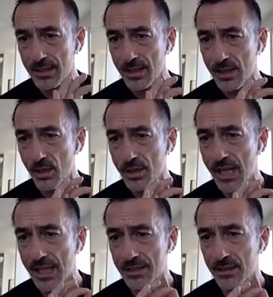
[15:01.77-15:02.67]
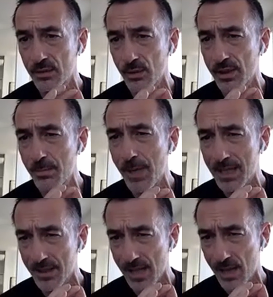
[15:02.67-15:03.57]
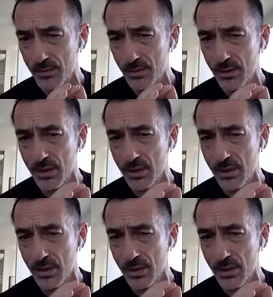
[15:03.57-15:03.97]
it's connected to its background.